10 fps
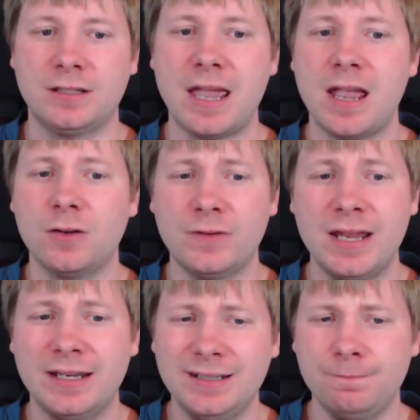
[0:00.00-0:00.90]

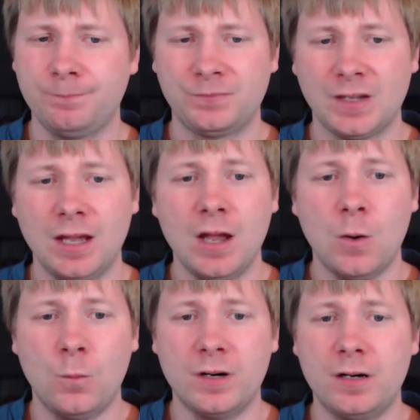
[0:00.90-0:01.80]
gangrene
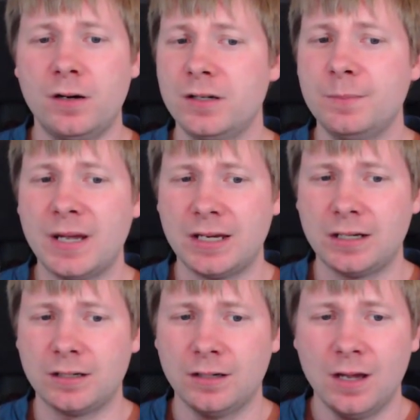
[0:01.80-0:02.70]
were her domain.